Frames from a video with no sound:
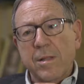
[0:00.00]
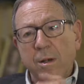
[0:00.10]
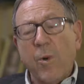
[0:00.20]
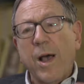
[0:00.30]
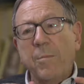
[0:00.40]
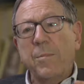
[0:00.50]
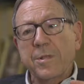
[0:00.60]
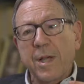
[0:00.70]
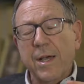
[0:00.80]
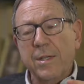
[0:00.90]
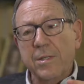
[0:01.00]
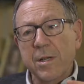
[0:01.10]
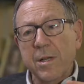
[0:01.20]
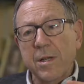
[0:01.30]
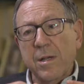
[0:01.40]
the Wang
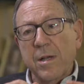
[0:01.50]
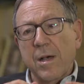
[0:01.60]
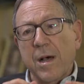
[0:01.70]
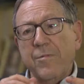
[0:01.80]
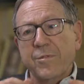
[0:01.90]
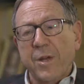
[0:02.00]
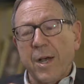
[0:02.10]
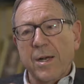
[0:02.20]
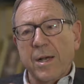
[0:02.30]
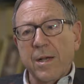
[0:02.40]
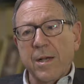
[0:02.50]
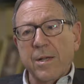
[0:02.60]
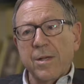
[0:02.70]
Bizangs of China.